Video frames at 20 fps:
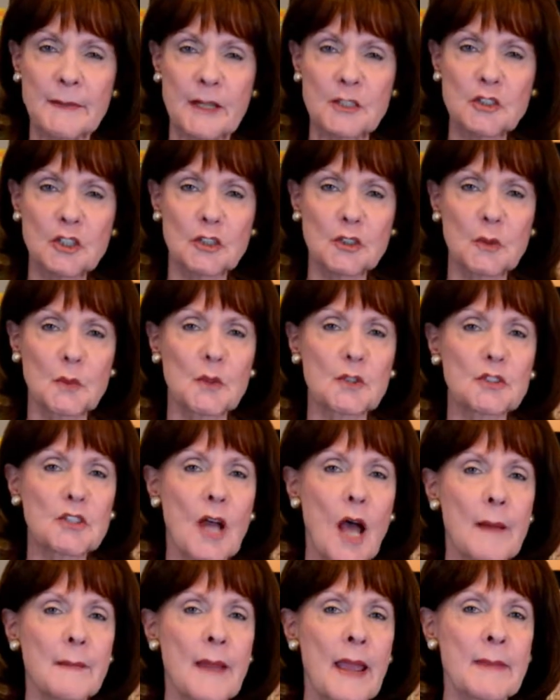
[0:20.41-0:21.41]
My children were
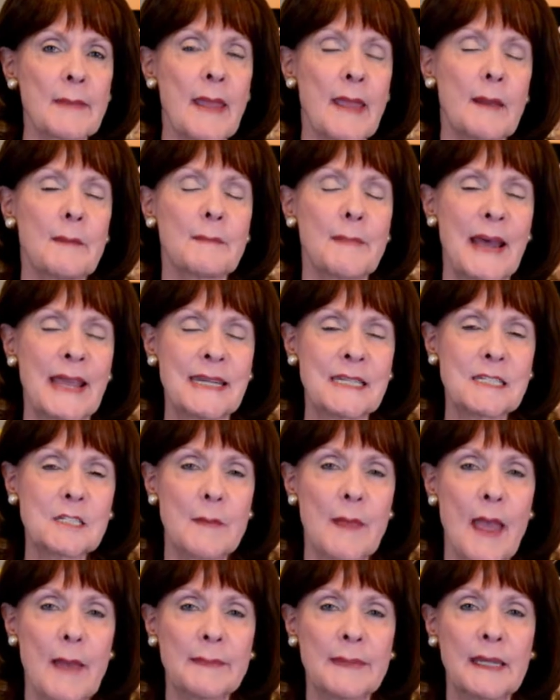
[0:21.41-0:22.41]
taught ma mind
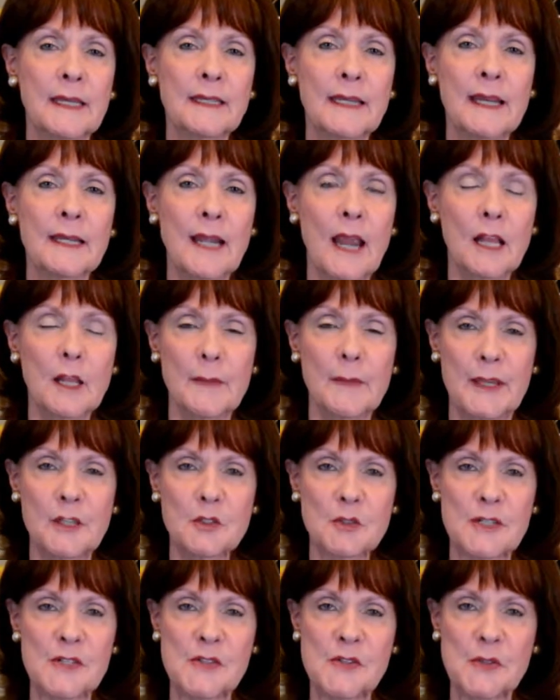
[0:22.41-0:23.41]
mapping in
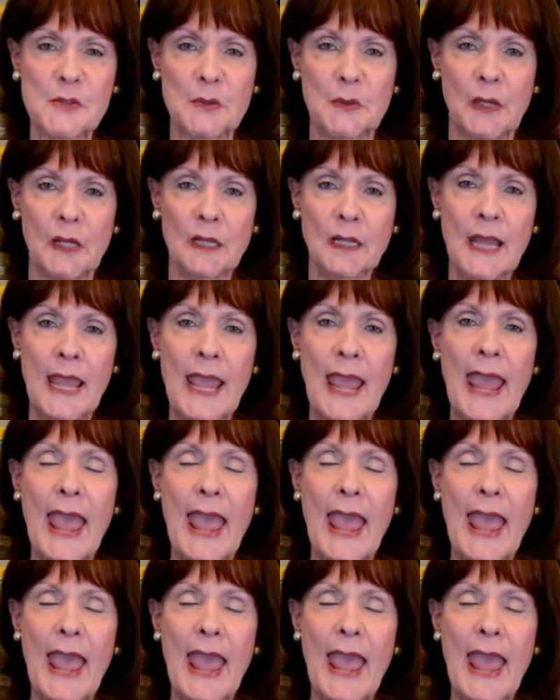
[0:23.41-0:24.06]
elementary school,